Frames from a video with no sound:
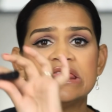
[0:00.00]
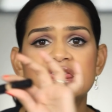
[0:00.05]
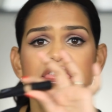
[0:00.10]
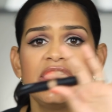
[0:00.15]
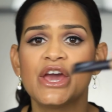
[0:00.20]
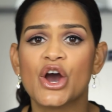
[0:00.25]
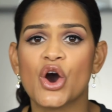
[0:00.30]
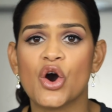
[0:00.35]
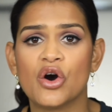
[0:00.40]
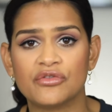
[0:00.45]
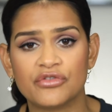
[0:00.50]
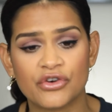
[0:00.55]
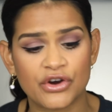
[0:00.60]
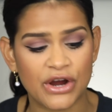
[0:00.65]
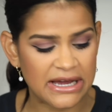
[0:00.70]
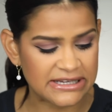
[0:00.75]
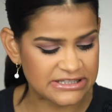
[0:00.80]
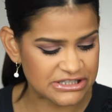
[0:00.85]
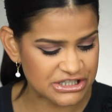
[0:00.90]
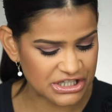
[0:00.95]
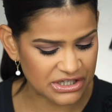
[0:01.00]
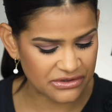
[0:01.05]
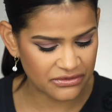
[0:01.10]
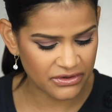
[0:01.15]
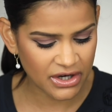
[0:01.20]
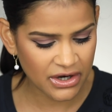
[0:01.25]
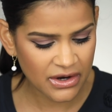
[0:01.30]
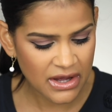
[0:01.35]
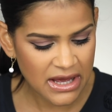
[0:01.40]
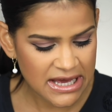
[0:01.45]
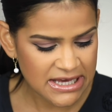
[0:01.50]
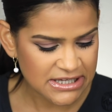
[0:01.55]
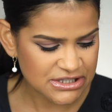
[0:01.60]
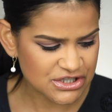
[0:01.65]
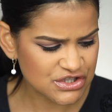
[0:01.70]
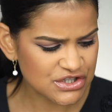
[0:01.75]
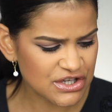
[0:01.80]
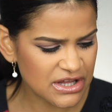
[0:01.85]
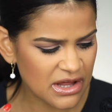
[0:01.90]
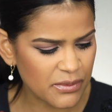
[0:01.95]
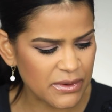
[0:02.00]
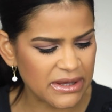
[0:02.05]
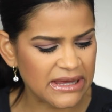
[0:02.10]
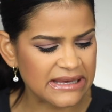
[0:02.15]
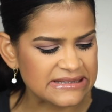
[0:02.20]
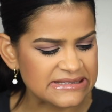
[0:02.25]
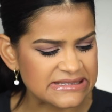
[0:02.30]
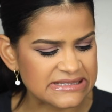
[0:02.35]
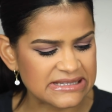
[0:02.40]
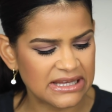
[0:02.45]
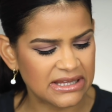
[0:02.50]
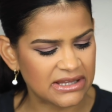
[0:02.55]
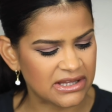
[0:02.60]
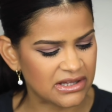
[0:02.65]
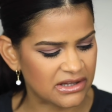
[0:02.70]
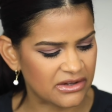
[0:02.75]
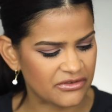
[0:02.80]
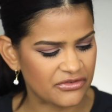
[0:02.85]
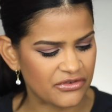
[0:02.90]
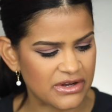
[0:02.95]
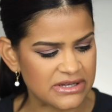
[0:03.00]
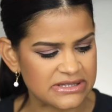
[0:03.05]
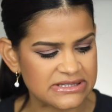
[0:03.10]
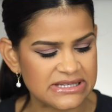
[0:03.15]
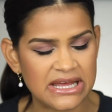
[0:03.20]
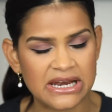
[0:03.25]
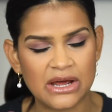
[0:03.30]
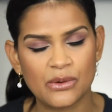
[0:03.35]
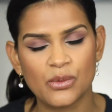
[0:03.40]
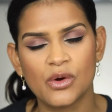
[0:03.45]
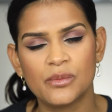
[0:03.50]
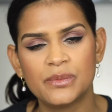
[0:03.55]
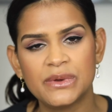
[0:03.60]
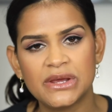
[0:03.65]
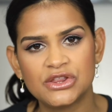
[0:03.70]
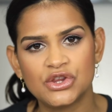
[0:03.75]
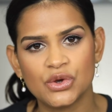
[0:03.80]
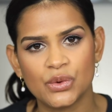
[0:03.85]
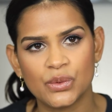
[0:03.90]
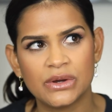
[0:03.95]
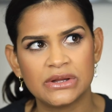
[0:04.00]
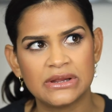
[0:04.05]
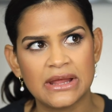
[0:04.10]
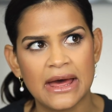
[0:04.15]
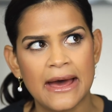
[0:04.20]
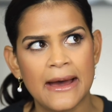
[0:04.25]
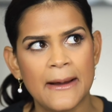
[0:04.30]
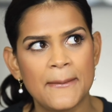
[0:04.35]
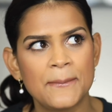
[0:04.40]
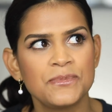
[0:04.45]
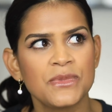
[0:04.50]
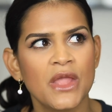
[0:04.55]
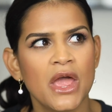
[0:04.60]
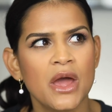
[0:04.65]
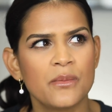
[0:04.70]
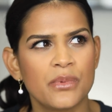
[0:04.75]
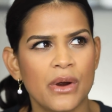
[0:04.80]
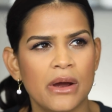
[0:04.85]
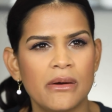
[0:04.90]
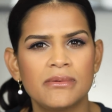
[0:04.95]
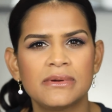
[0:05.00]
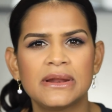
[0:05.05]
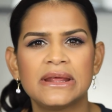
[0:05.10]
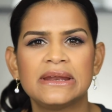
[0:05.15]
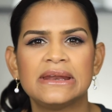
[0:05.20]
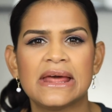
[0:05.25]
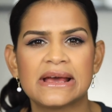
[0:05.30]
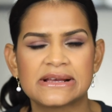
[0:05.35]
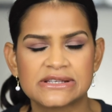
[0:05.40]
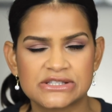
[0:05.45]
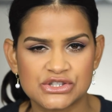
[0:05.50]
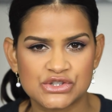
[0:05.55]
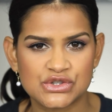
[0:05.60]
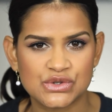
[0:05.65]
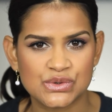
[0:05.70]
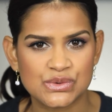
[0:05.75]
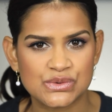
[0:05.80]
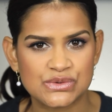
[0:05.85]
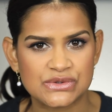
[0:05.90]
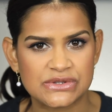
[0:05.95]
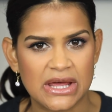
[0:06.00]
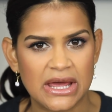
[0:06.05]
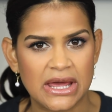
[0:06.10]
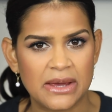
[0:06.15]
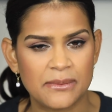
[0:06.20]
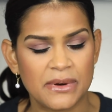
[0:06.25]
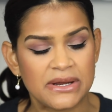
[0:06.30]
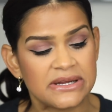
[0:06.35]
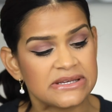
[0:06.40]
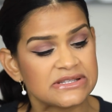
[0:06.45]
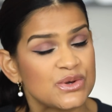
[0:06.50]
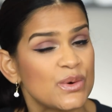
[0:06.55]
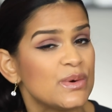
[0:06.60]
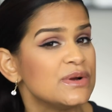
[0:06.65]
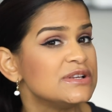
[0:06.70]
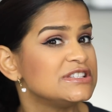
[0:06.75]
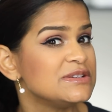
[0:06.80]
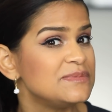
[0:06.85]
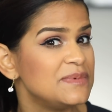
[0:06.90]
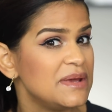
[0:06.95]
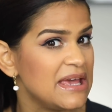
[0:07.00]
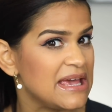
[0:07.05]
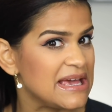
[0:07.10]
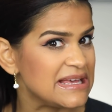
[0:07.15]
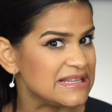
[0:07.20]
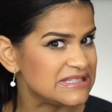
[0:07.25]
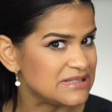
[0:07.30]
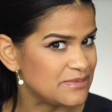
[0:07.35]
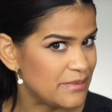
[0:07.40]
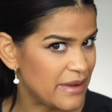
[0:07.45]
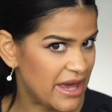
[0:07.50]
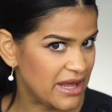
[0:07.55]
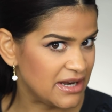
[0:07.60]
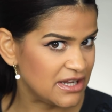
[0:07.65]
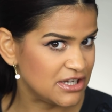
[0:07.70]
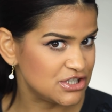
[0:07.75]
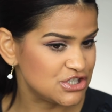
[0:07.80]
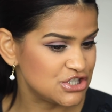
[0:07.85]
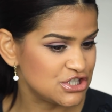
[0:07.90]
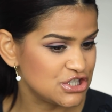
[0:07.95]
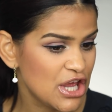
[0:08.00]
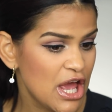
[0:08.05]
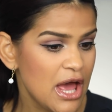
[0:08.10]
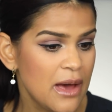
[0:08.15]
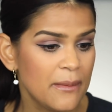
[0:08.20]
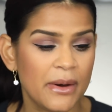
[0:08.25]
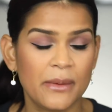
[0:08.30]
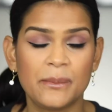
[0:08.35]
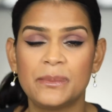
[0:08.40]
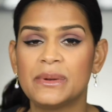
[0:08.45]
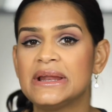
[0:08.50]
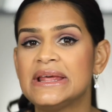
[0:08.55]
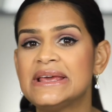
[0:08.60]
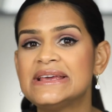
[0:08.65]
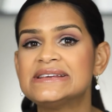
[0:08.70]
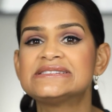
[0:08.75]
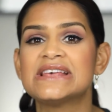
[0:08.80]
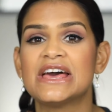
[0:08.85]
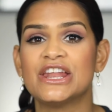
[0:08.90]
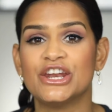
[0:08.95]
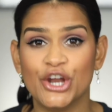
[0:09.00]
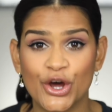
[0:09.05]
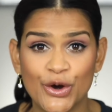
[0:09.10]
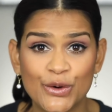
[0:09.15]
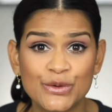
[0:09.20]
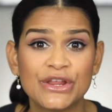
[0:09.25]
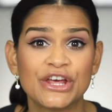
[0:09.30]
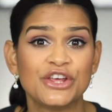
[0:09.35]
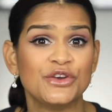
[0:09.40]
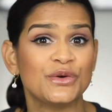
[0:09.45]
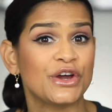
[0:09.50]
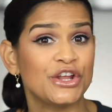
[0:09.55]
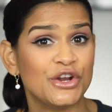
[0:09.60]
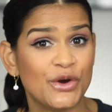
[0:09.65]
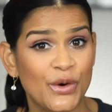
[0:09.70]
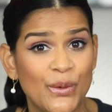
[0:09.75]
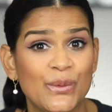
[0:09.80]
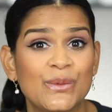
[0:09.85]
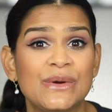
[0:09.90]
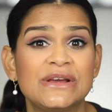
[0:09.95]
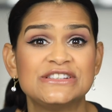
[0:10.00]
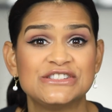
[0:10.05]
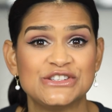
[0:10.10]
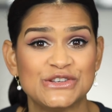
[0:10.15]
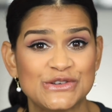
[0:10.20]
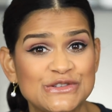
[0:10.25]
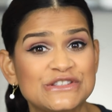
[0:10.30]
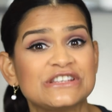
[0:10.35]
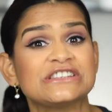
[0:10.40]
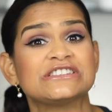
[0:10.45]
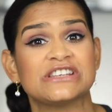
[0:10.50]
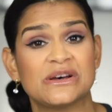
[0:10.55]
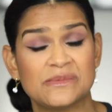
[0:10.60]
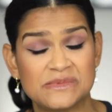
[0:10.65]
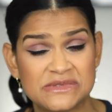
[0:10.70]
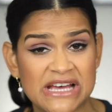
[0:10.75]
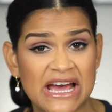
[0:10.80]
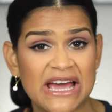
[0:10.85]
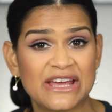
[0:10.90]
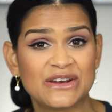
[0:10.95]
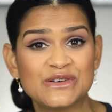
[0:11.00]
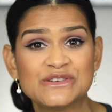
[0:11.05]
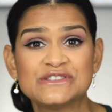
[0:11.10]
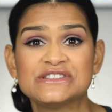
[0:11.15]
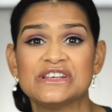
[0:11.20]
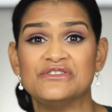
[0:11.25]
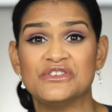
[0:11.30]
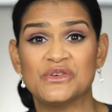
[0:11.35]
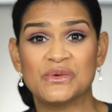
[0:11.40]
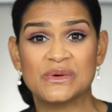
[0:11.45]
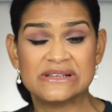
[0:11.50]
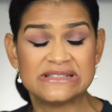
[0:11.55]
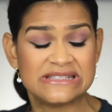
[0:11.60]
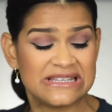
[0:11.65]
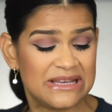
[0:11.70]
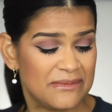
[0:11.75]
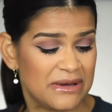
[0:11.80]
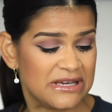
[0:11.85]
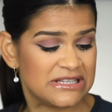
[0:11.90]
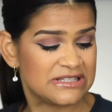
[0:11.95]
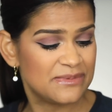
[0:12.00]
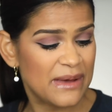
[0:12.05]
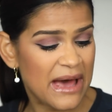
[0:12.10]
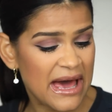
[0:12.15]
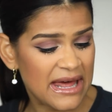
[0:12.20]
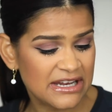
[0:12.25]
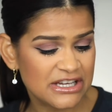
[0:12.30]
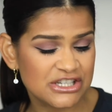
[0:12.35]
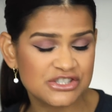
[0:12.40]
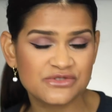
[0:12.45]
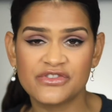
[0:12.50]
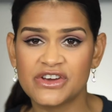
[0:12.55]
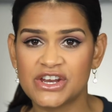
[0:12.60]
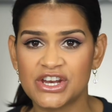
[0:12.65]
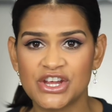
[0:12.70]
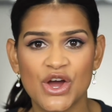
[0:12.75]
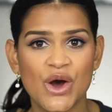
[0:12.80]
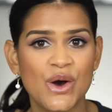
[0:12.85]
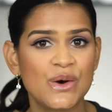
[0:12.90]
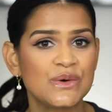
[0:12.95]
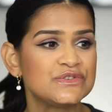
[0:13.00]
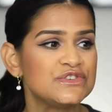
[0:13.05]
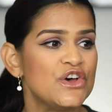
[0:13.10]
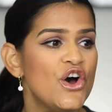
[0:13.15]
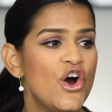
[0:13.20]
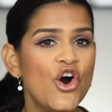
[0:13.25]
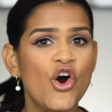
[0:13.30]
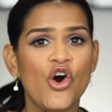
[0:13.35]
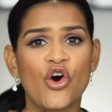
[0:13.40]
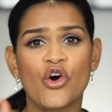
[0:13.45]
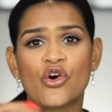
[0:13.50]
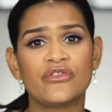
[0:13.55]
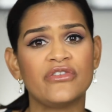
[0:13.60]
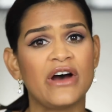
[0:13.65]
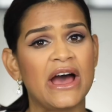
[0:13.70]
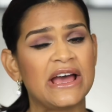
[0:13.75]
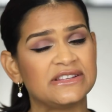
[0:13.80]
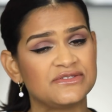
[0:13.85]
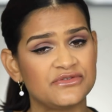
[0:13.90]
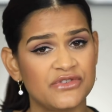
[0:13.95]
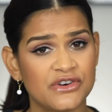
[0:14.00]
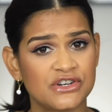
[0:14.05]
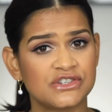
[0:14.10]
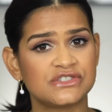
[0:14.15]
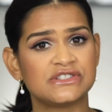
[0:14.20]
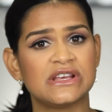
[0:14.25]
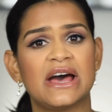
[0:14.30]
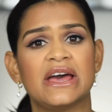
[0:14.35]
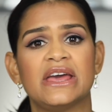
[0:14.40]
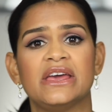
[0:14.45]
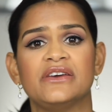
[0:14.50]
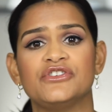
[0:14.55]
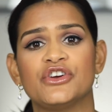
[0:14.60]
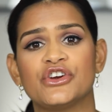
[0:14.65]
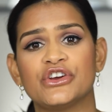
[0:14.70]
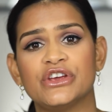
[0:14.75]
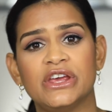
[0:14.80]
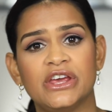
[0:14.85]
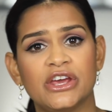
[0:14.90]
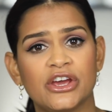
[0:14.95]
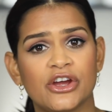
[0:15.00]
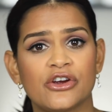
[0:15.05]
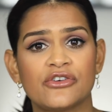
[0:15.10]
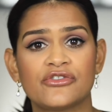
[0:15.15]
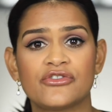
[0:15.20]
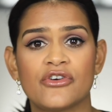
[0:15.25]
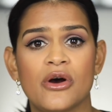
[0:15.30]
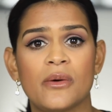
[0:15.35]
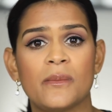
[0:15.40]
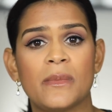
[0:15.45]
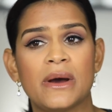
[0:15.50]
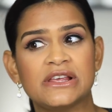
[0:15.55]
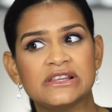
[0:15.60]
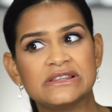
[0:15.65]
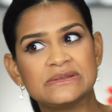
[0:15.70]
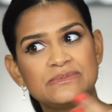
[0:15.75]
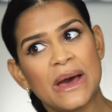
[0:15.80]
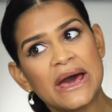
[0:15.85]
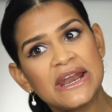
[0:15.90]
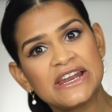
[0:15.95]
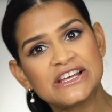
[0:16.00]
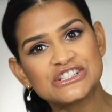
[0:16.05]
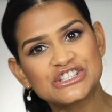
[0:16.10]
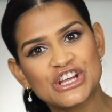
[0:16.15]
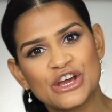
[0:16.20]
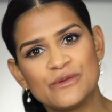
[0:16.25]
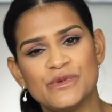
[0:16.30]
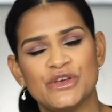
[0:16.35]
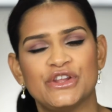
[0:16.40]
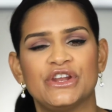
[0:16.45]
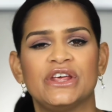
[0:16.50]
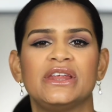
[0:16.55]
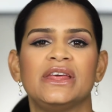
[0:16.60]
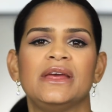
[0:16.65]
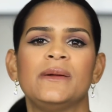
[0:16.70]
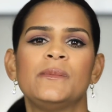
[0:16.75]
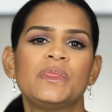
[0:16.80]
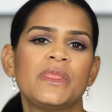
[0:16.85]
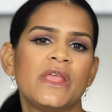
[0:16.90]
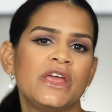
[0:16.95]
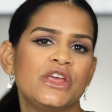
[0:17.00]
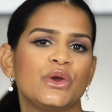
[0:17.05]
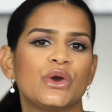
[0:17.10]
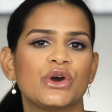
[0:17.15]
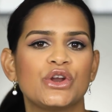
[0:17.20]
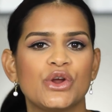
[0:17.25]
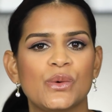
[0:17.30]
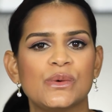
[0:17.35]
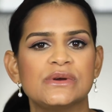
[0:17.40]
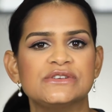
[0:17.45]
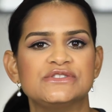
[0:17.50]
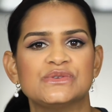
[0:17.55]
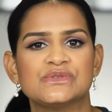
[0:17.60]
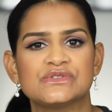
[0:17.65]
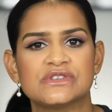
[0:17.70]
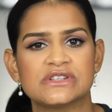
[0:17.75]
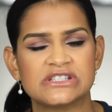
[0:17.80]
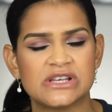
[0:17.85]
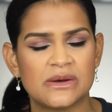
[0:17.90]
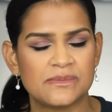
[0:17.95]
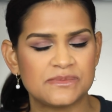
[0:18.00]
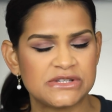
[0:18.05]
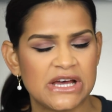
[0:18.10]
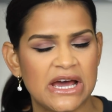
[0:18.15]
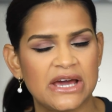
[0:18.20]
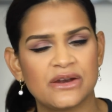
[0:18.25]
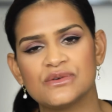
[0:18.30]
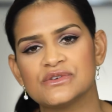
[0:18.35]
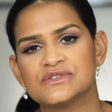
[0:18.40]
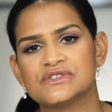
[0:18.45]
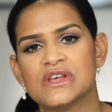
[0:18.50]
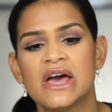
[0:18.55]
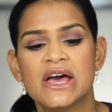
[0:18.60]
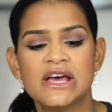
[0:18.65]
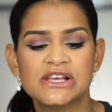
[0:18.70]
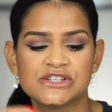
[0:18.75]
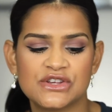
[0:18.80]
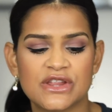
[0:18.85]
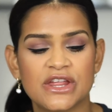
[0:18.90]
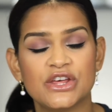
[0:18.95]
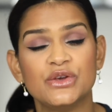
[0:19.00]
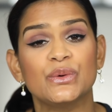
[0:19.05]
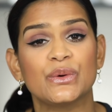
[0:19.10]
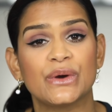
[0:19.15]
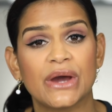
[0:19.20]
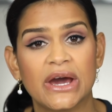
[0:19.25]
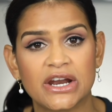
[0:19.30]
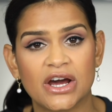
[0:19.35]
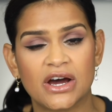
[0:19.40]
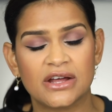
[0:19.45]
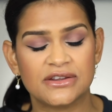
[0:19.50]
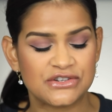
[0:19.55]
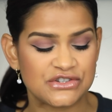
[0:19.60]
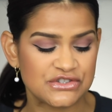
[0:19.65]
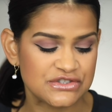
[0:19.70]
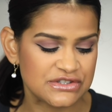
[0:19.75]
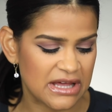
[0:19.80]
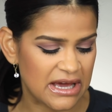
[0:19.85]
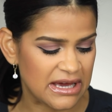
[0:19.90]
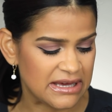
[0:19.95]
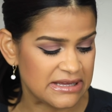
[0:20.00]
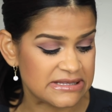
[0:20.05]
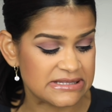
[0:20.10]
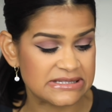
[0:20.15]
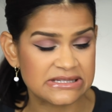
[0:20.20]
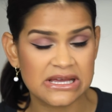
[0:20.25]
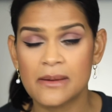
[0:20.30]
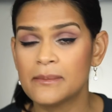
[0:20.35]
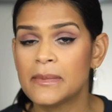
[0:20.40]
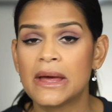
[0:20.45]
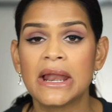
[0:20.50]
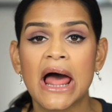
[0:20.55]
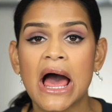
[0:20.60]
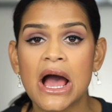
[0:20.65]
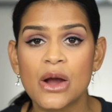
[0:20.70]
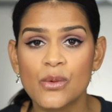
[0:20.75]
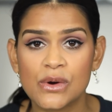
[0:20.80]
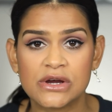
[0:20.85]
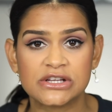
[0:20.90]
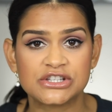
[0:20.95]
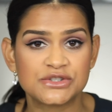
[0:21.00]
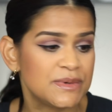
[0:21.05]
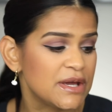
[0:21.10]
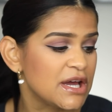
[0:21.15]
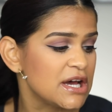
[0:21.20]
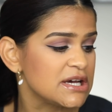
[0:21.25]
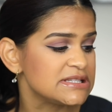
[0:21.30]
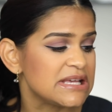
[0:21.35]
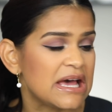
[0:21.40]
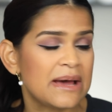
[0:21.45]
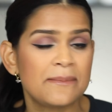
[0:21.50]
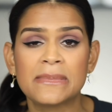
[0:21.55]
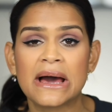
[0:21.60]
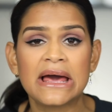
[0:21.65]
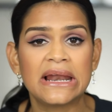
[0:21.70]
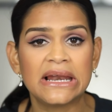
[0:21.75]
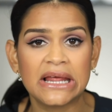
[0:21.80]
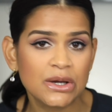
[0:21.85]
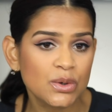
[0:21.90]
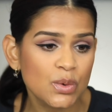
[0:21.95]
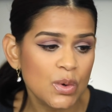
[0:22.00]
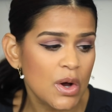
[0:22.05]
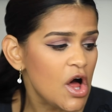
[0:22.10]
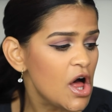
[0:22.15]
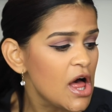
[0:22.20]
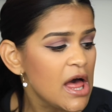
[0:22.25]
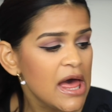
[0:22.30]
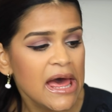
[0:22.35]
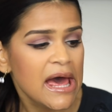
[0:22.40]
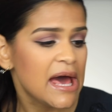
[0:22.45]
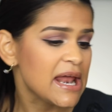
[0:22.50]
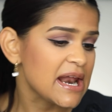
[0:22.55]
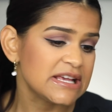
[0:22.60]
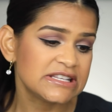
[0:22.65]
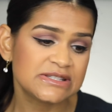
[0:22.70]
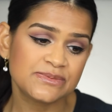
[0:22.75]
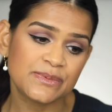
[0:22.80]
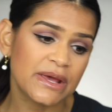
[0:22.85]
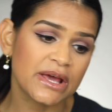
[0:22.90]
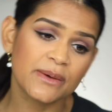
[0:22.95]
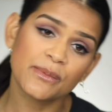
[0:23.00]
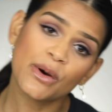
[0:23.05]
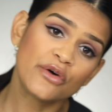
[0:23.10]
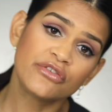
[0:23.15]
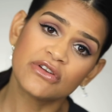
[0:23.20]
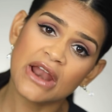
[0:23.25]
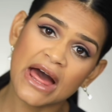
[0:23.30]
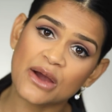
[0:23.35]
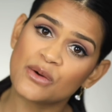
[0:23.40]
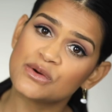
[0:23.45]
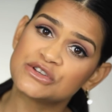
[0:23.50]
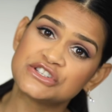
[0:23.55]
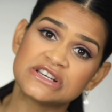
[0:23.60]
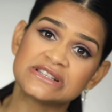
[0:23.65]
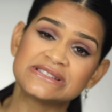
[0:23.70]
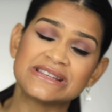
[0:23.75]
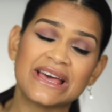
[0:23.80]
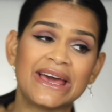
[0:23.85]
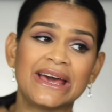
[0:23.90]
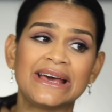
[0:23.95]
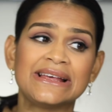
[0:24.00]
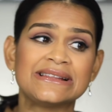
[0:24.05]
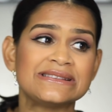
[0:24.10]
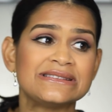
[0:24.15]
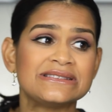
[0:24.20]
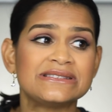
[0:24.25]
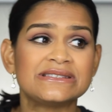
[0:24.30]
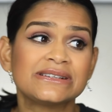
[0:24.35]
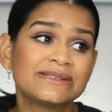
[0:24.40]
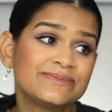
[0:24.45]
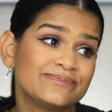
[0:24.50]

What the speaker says: the Overachiever, just so that we can see the difference. And I will be doing that probably next Tuesday, but it's going to be in Spanish. But please note that you can always use the subtitles if you want to see my Spanish videos, or vice versa. If you're here from my Spanish community, you can always use the subtitles so that you can understand my language, because I'm bilingual and I speak both languages and